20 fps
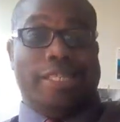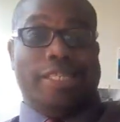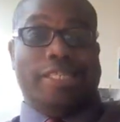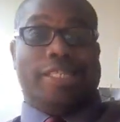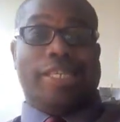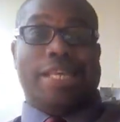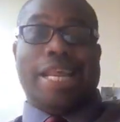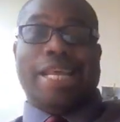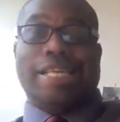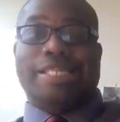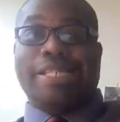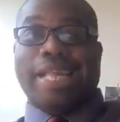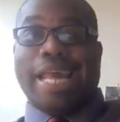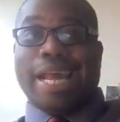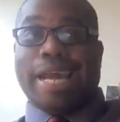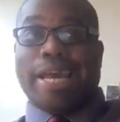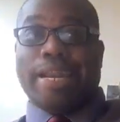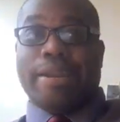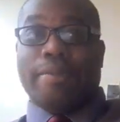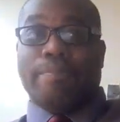You said, that's
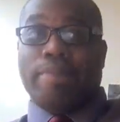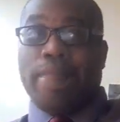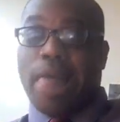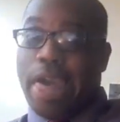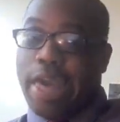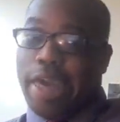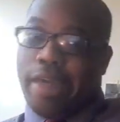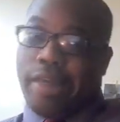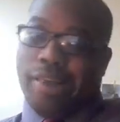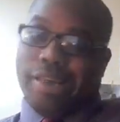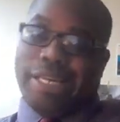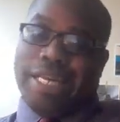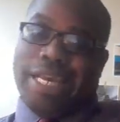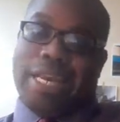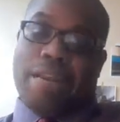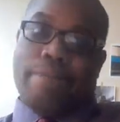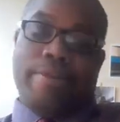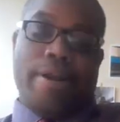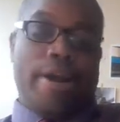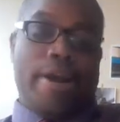not going to play
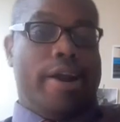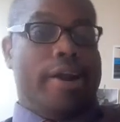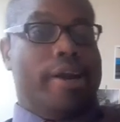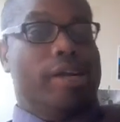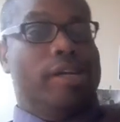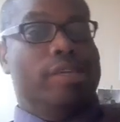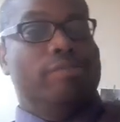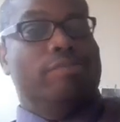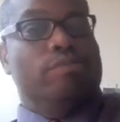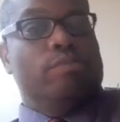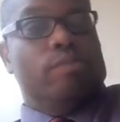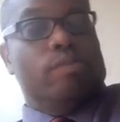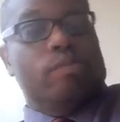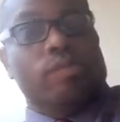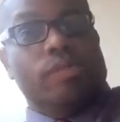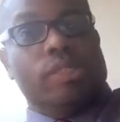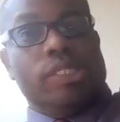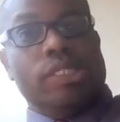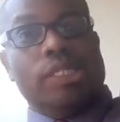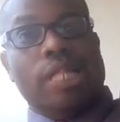in America.
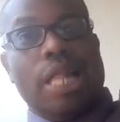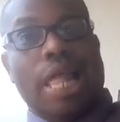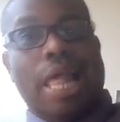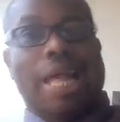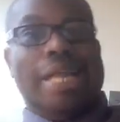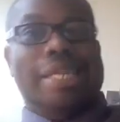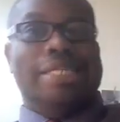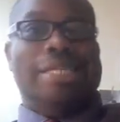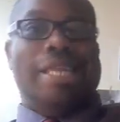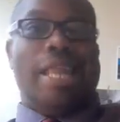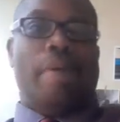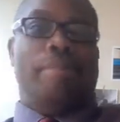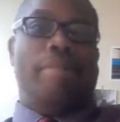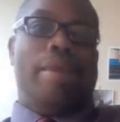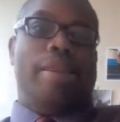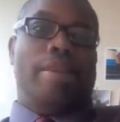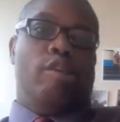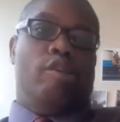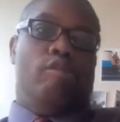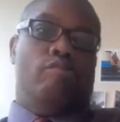Name
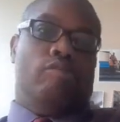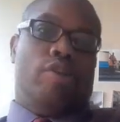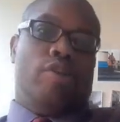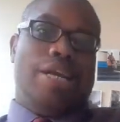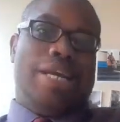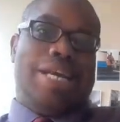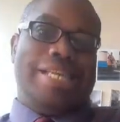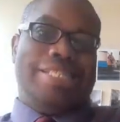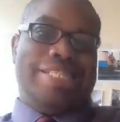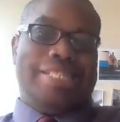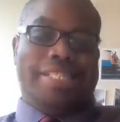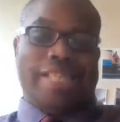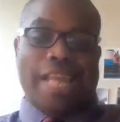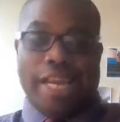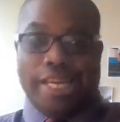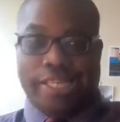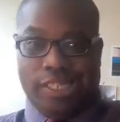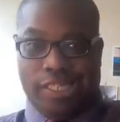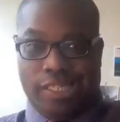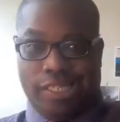it, no more
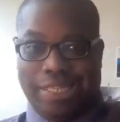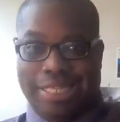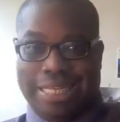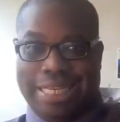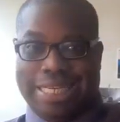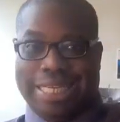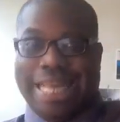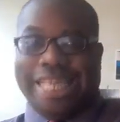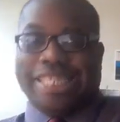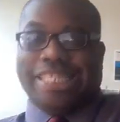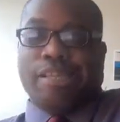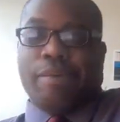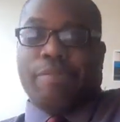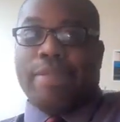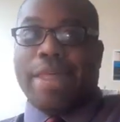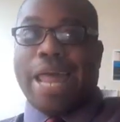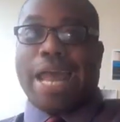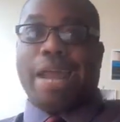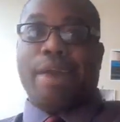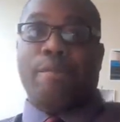hesitation. That's
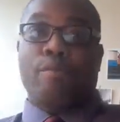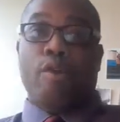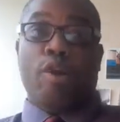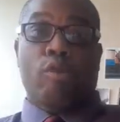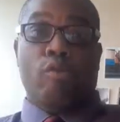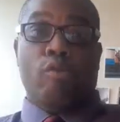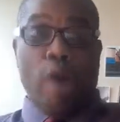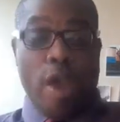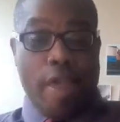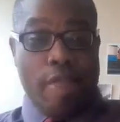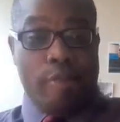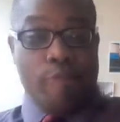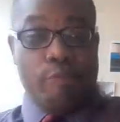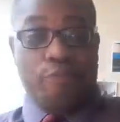something I can work with.